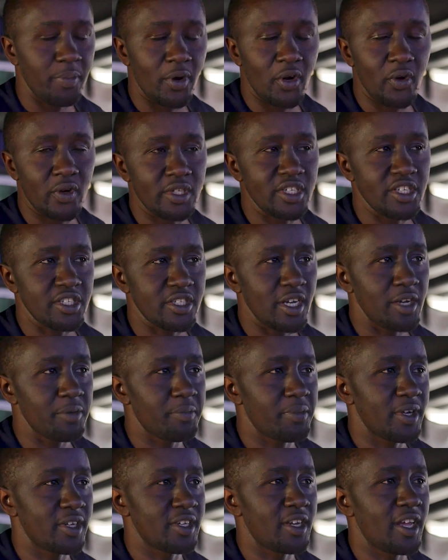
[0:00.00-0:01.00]
powered it up,
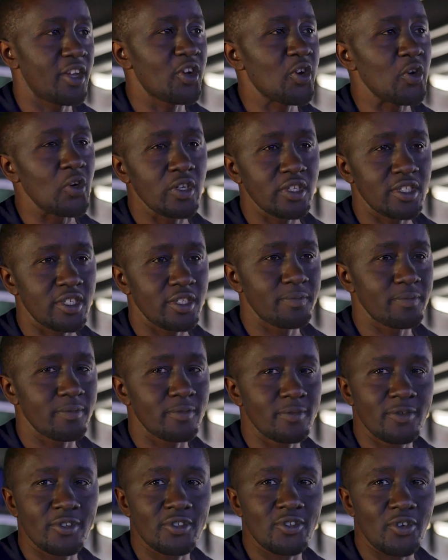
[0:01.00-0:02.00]
and I called him
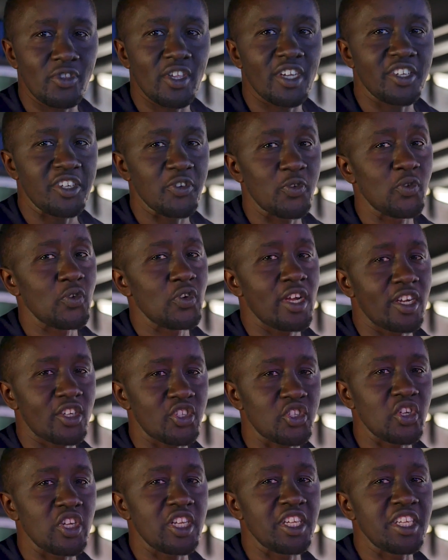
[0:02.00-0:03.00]
so that he could
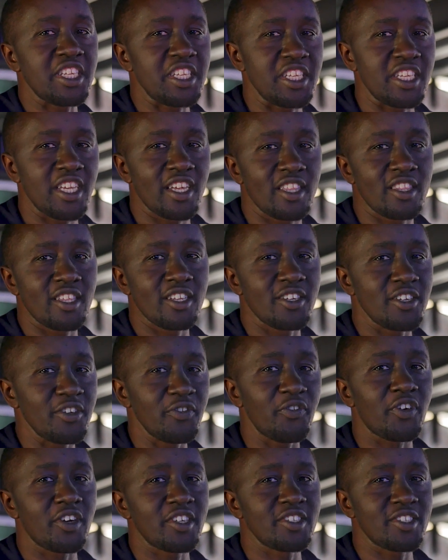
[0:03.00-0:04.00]
actually hear the
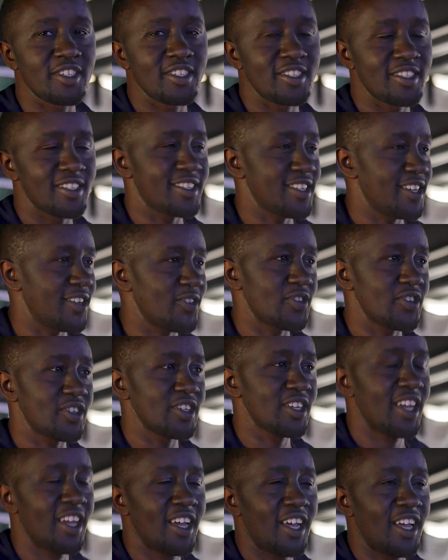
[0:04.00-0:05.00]
difference in sound.
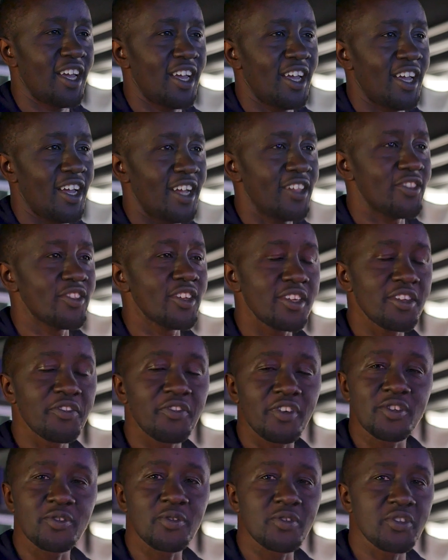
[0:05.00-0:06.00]
And the
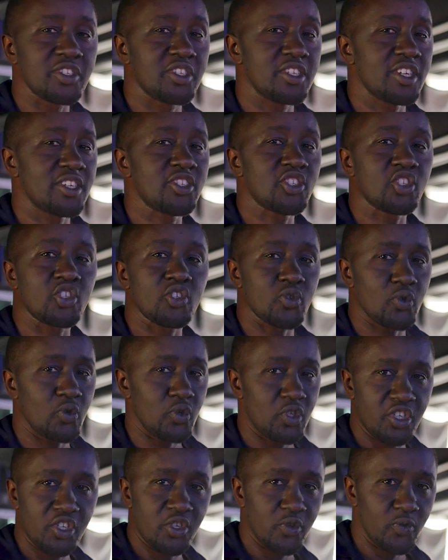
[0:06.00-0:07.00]
difference was just so
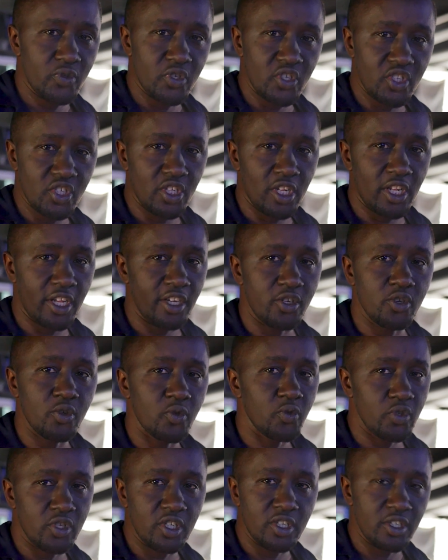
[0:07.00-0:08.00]
huge, like you
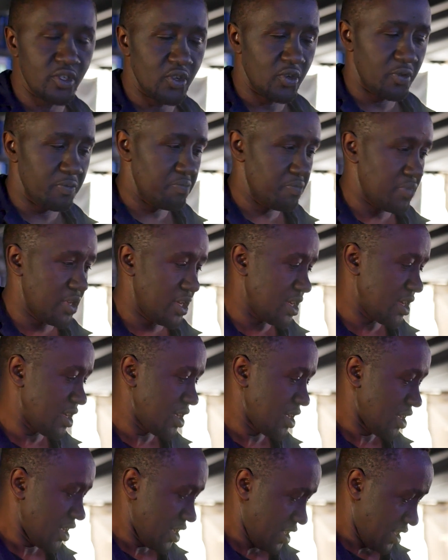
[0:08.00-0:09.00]
couldn't compare.
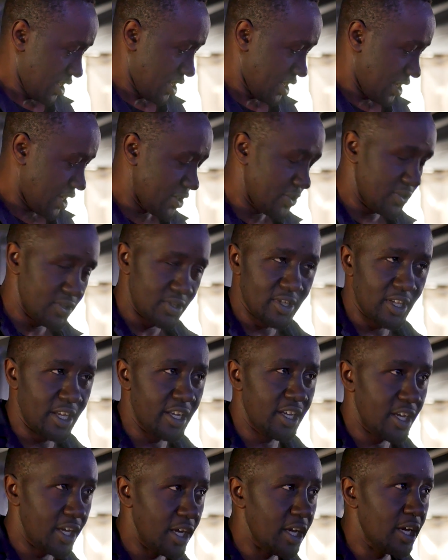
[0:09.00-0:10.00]
And he was
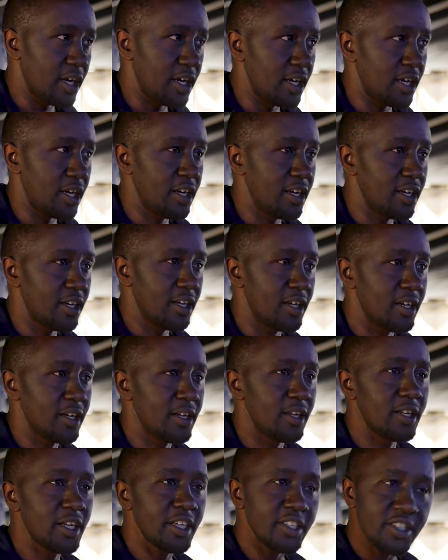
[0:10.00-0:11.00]
like,
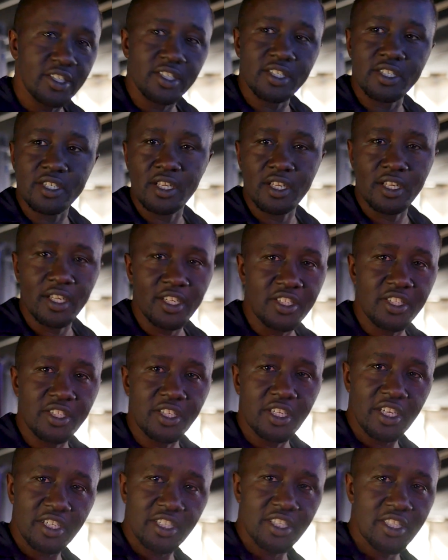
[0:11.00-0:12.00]
let's
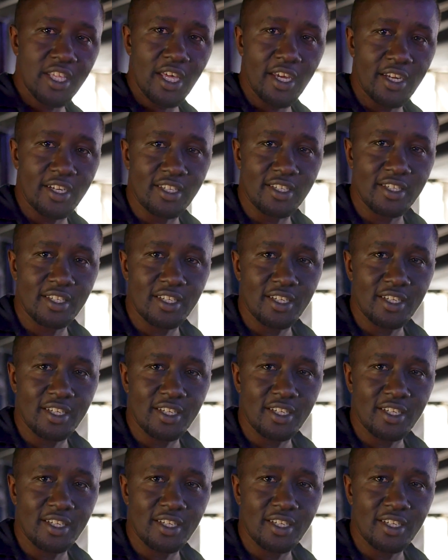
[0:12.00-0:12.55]
get that.